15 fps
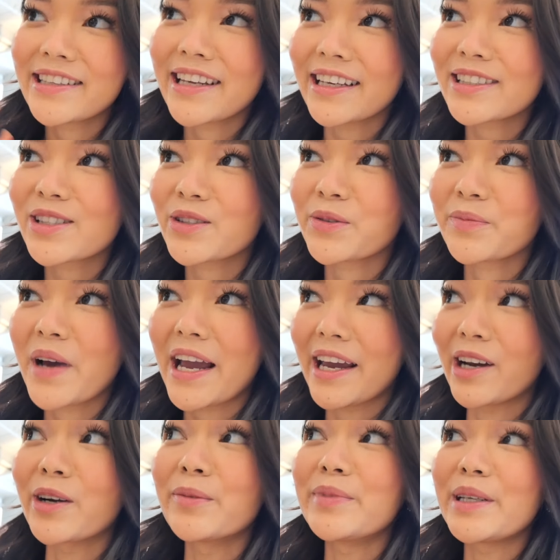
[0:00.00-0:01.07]
next to my
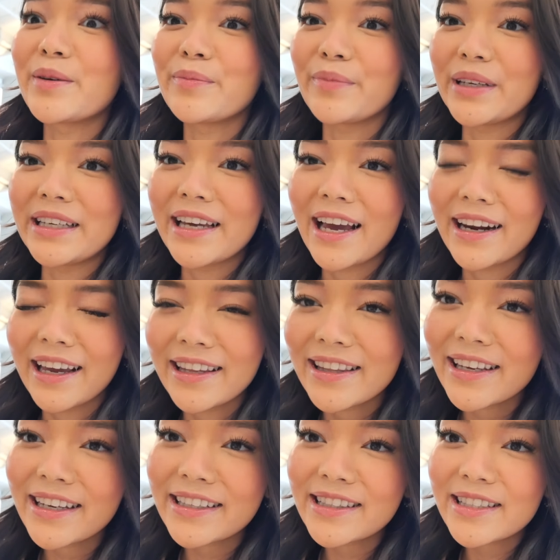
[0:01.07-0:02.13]
Airbnb, and I
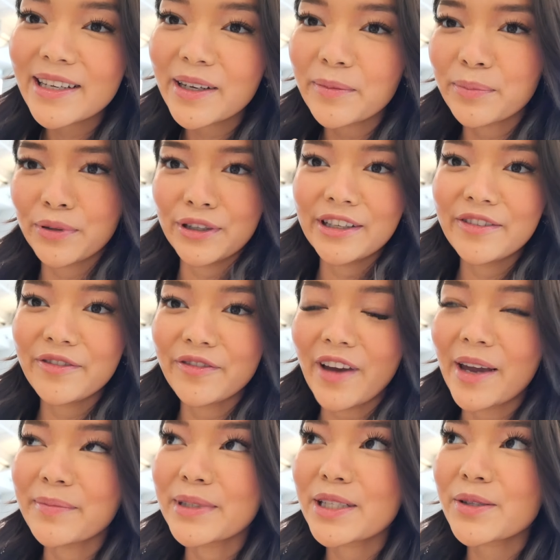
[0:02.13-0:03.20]
think it's like a pretty
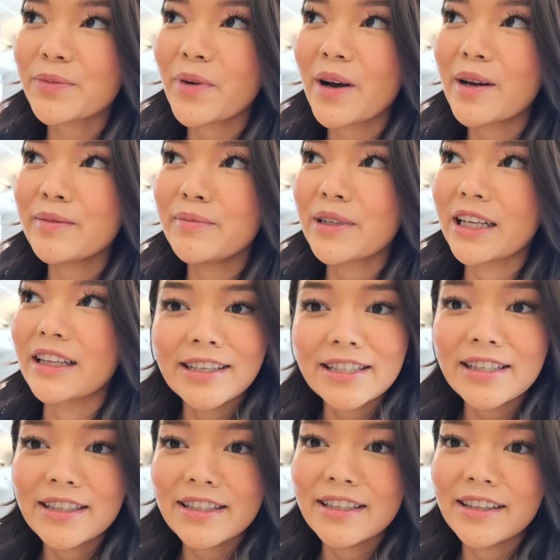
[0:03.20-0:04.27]
famous one, but
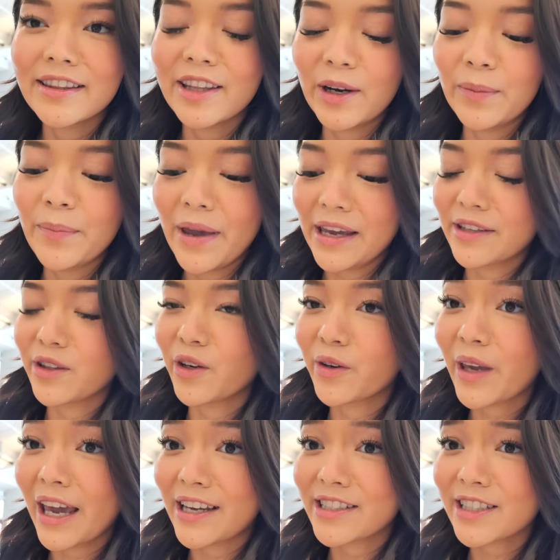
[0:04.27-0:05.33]
this isn't their main
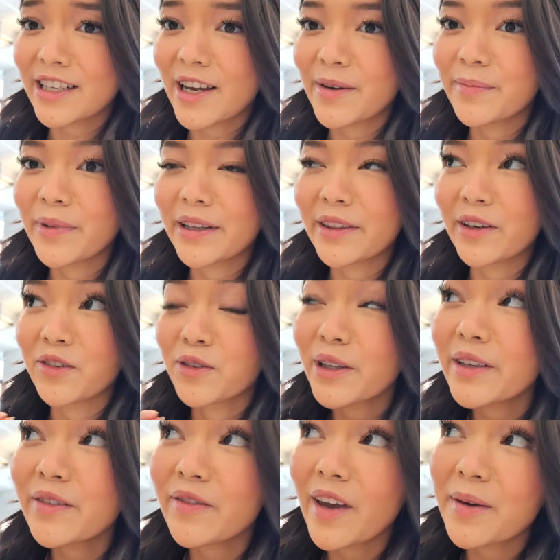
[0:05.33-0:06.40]
location, but they're
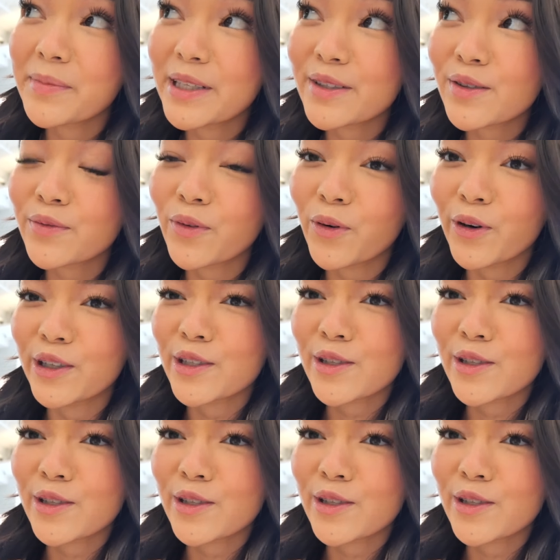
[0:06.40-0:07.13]
really famous for